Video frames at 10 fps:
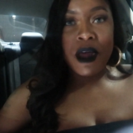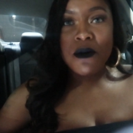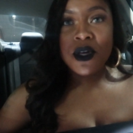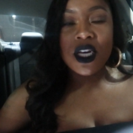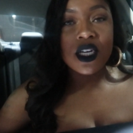
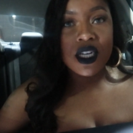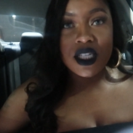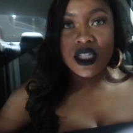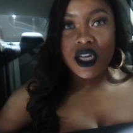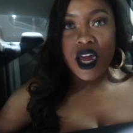make me a
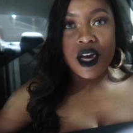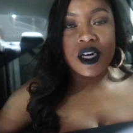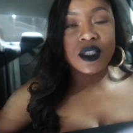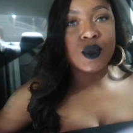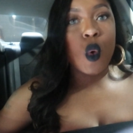good
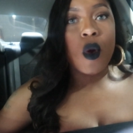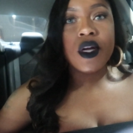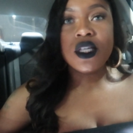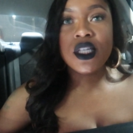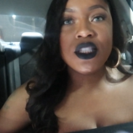snap or a
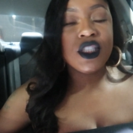good